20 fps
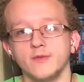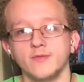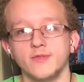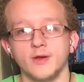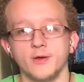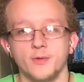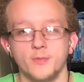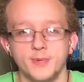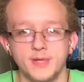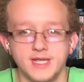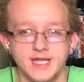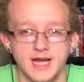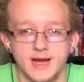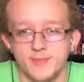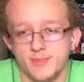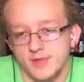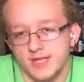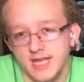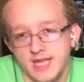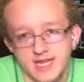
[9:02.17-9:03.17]
that would be
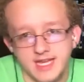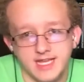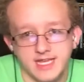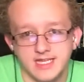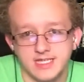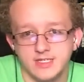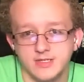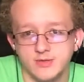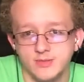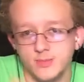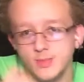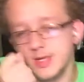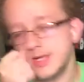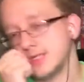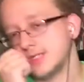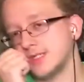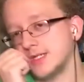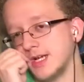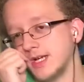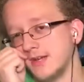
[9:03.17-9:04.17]
complicating it too
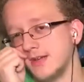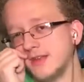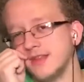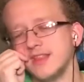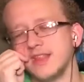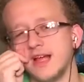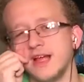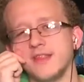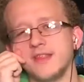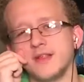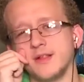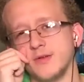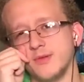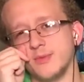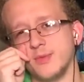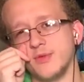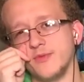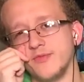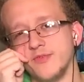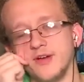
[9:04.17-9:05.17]
much. I just, I think it would
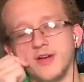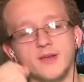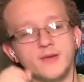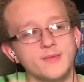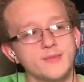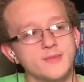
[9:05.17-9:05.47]
be fun.